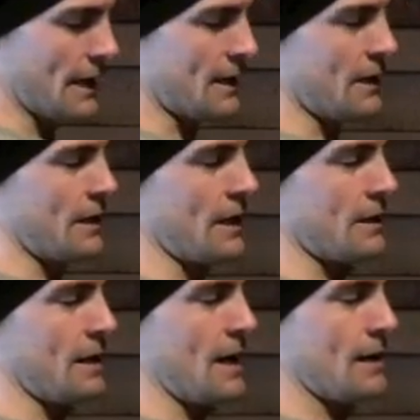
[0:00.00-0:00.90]
I can
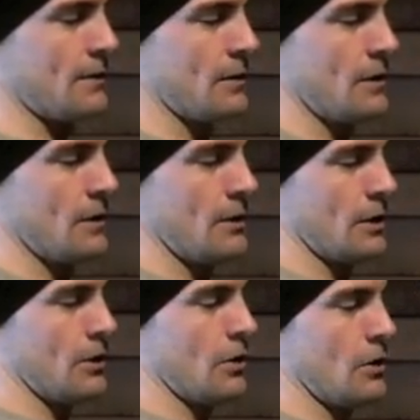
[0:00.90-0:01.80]
connect that
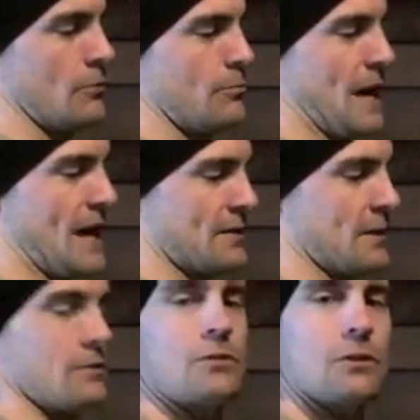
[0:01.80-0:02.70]
in a
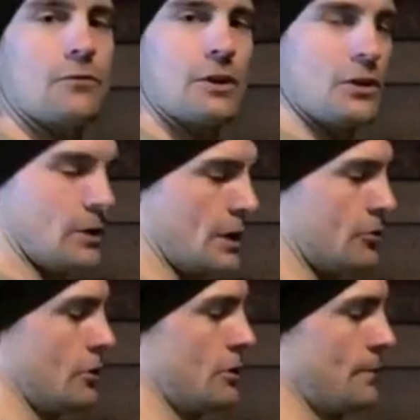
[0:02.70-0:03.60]
basket
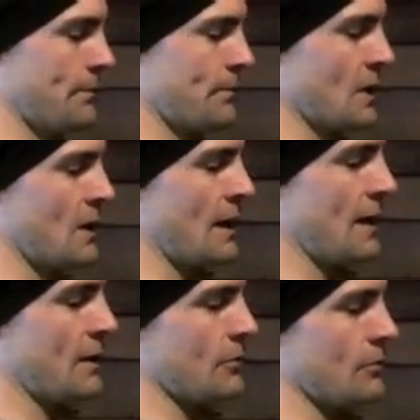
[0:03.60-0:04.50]
configuration.
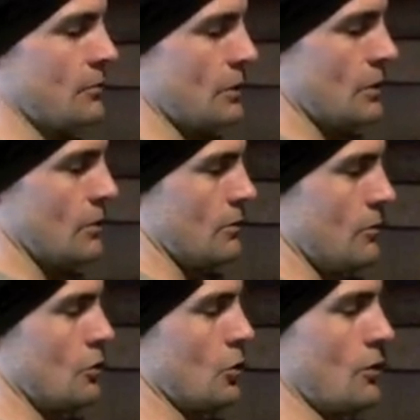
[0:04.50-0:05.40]
I can
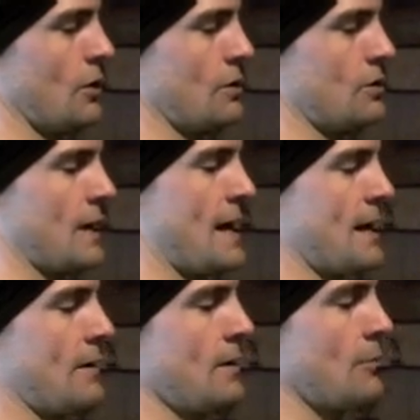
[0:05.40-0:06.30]
girth hitch
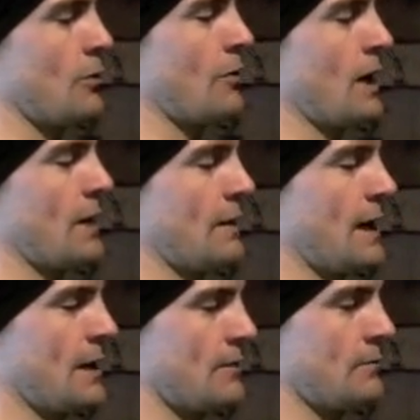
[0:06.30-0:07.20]
that, provided
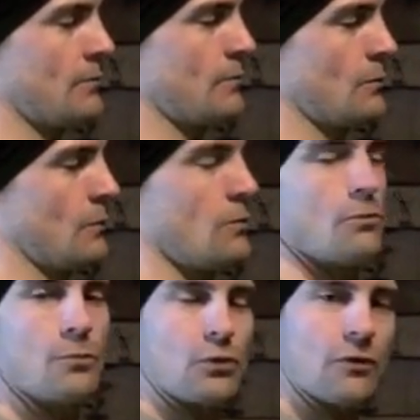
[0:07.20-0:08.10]
that
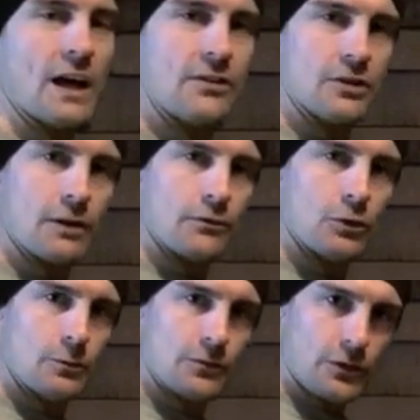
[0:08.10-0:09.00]
provides enough
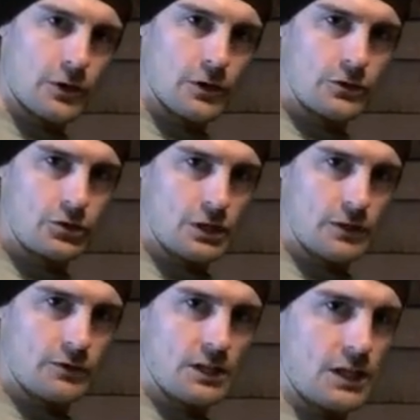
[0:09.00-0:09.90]
room for the
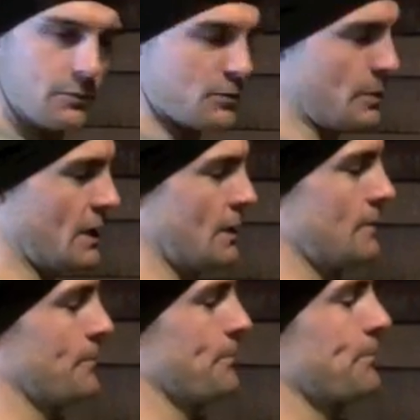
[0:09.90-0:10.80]
sheave to keep
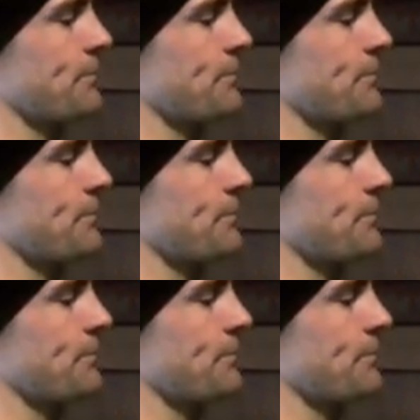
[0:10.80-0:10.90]
spinning.